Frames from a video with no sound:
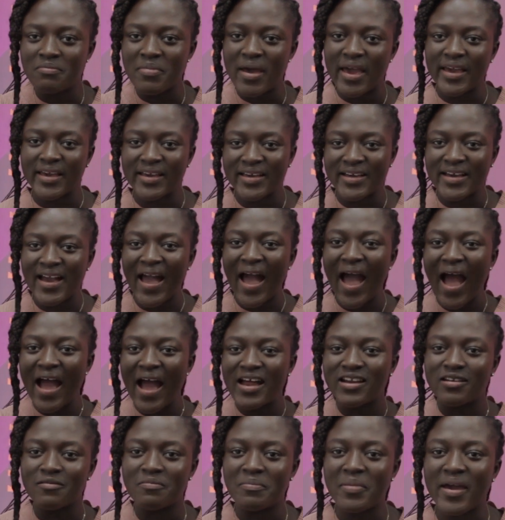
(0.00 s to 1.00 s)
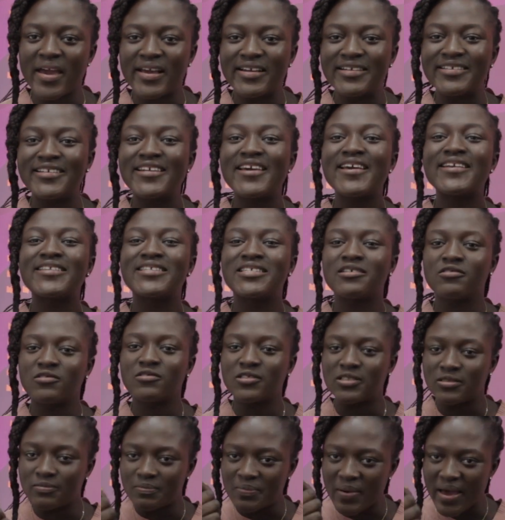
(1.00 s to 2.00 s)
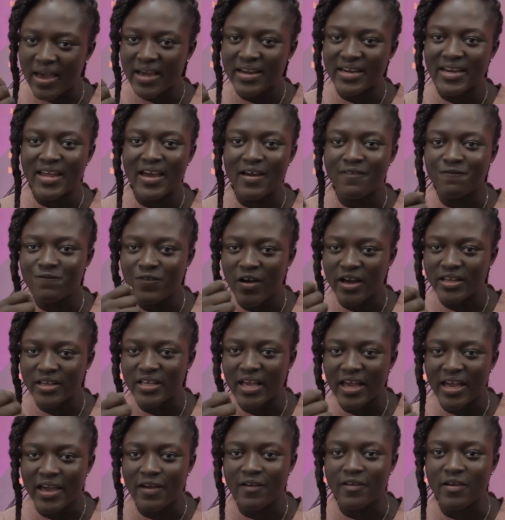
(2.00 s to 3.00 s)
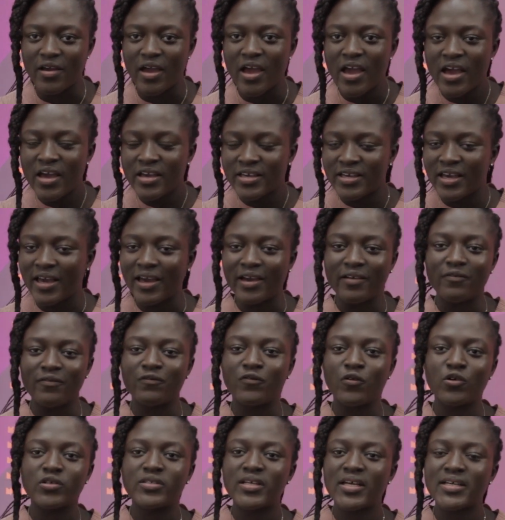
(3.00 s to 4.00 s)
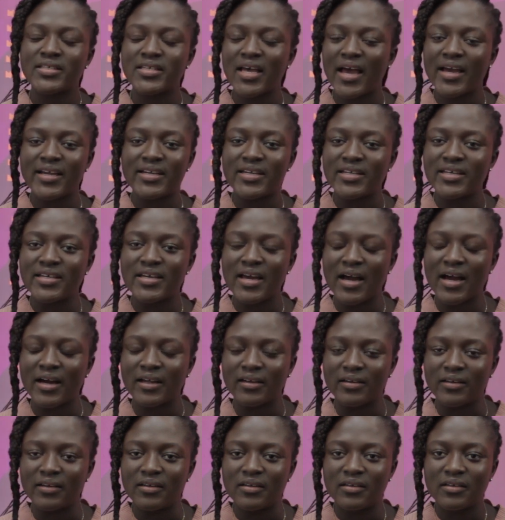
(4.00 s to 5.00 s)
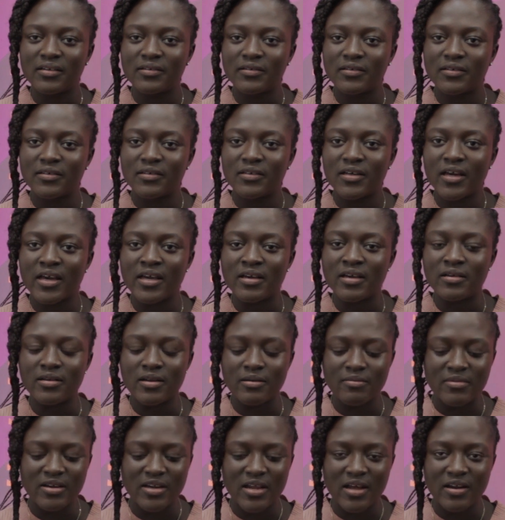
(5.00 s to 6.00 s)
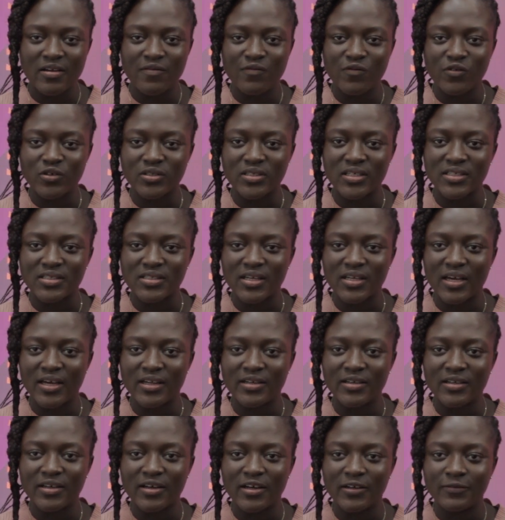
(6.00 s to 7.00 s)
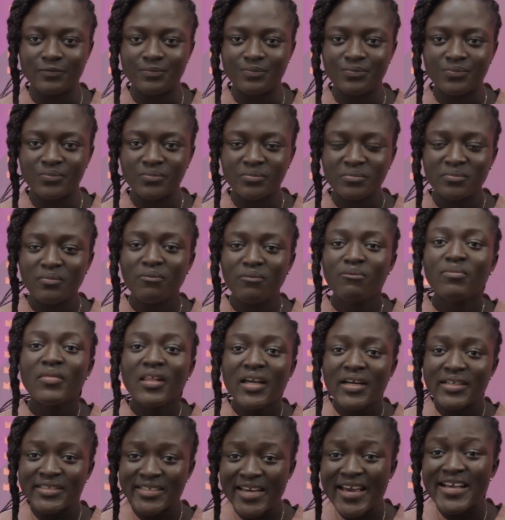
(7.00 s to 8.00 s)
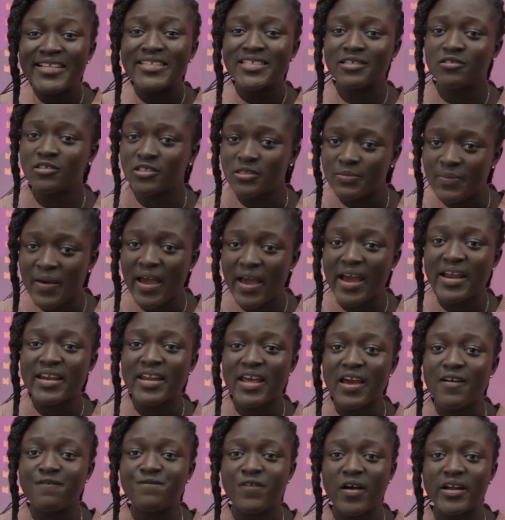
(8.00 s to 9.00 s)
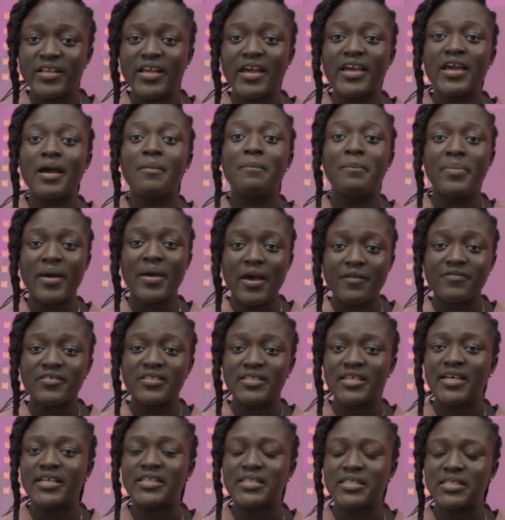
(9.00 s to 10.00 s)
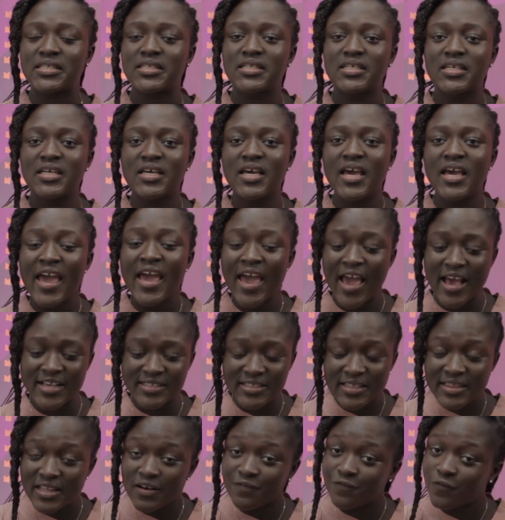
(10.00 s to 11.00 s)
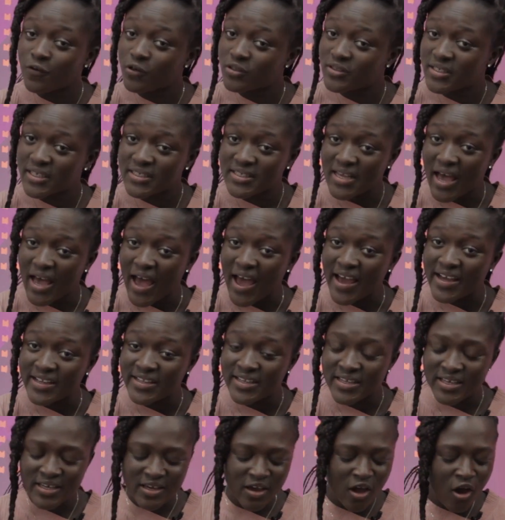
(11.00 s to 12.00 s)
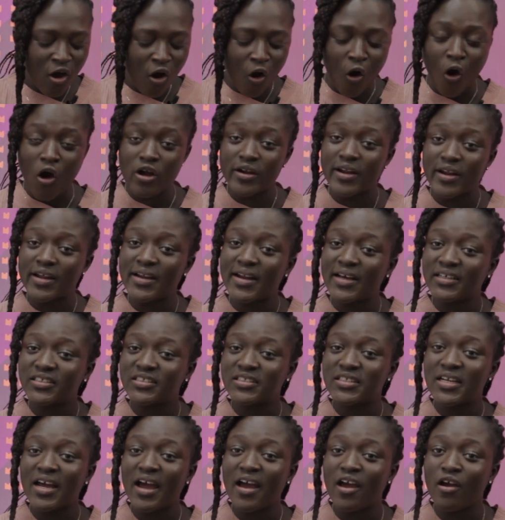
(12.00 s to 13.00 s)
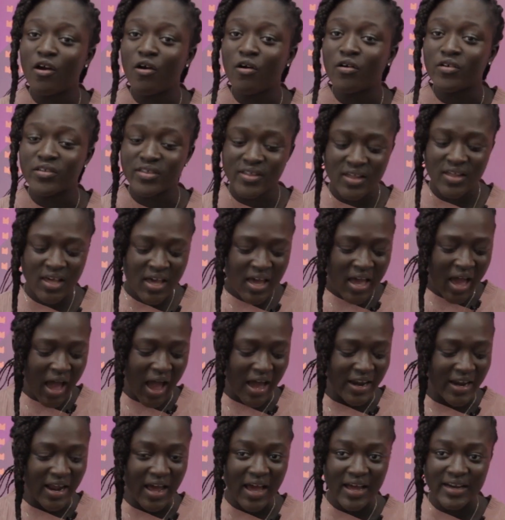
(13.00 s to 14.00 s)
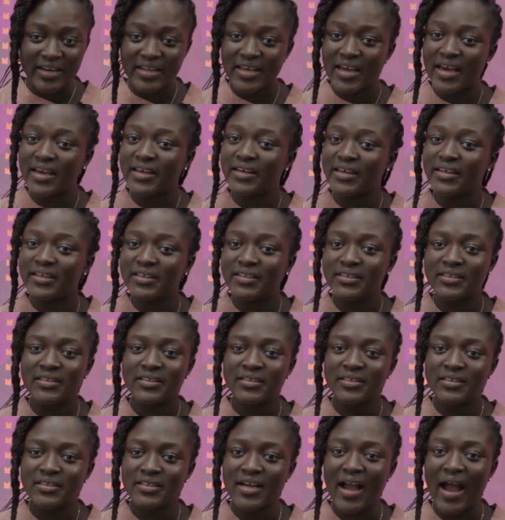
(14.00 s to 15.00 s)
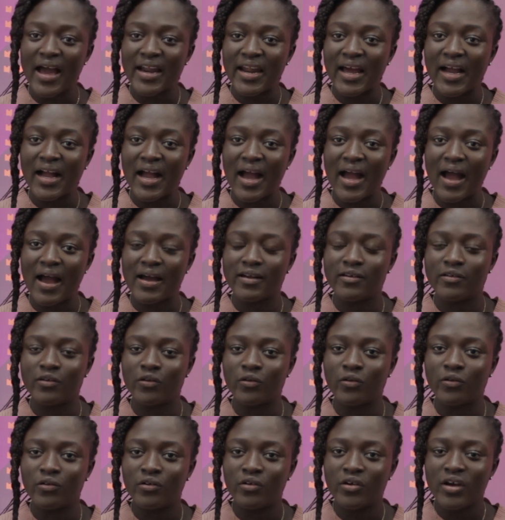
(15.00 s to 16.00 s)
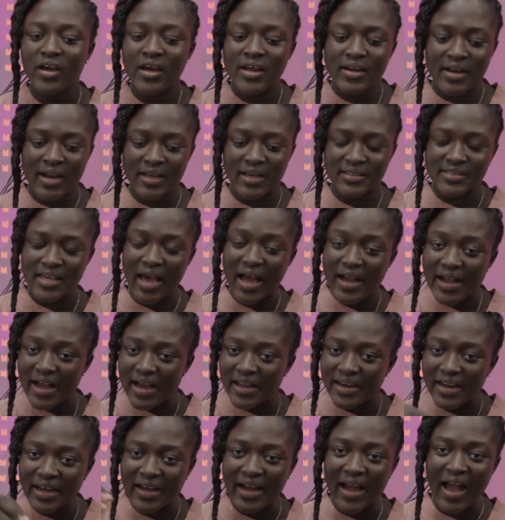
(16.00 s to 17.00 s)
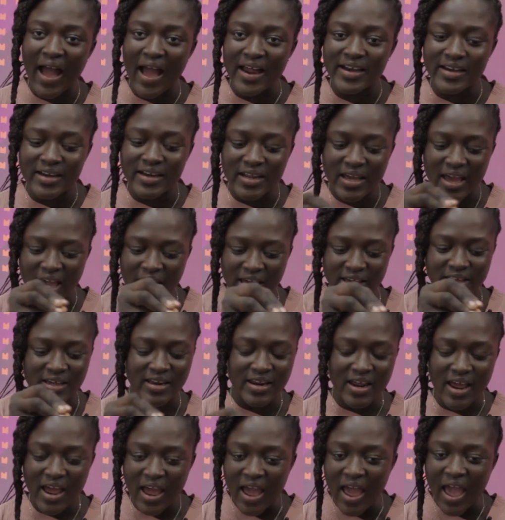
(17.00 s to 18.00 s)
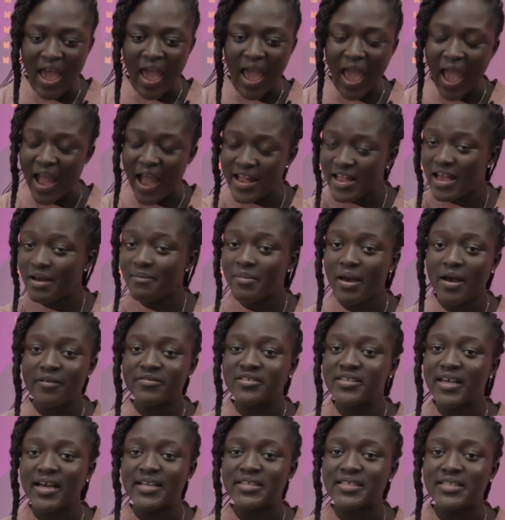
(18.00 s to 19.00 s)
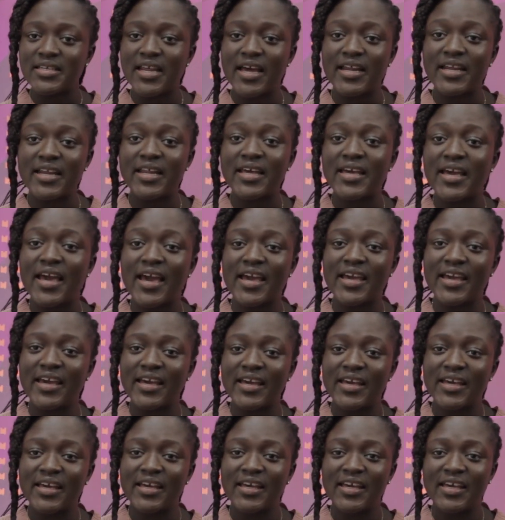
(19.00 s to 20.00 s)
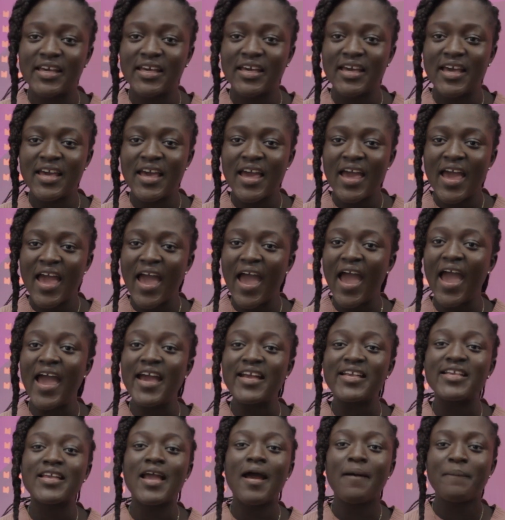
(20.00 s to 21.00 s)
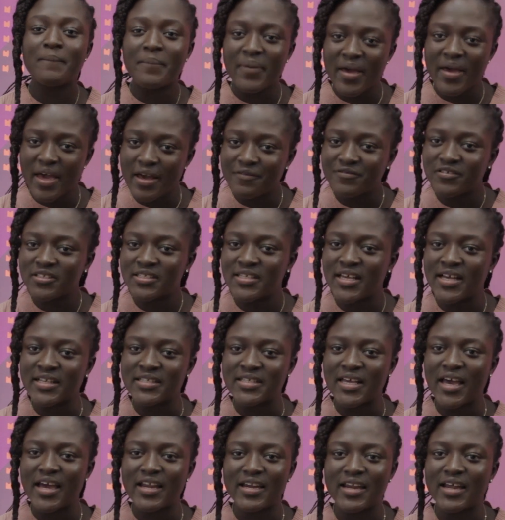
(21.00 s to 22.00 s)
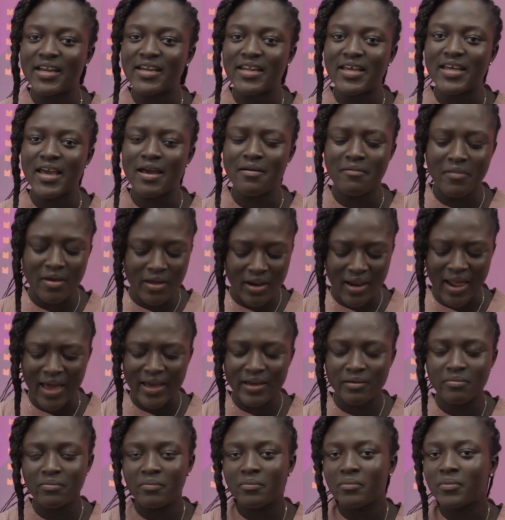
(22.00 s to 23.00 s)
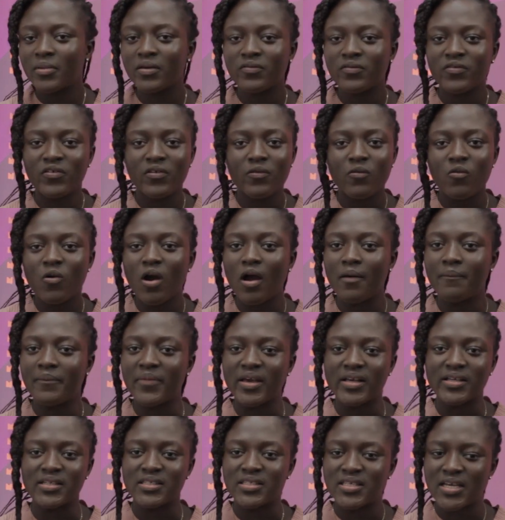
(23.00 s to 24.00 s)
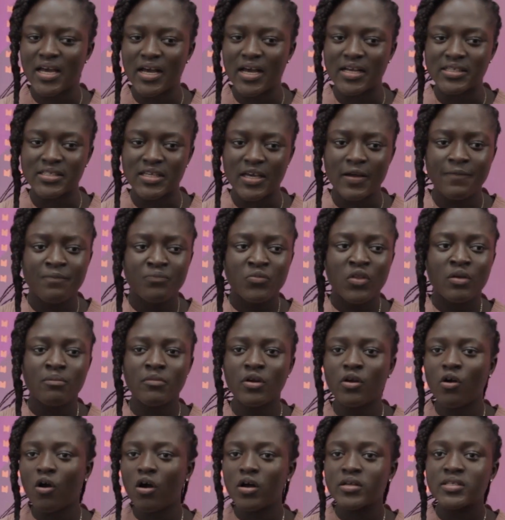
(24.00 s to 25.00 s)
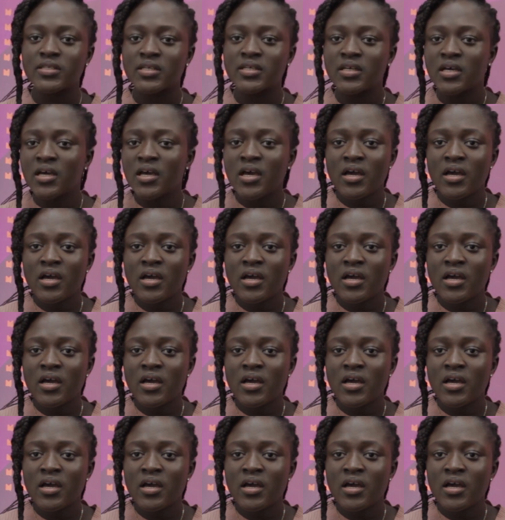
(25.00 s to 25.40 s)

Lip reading: ben card ben details ben ye mfa nye ye voters id card eh the median voters id card. Details ben ye fanya ye birth set. Is it the voter's ID or the national health? Anadi ye Ghana card no. Na sa Ghana card ni e ye. Enye birth set ni e de ye. Enye birth set enye de ye. Like you imagine one main tia se. Because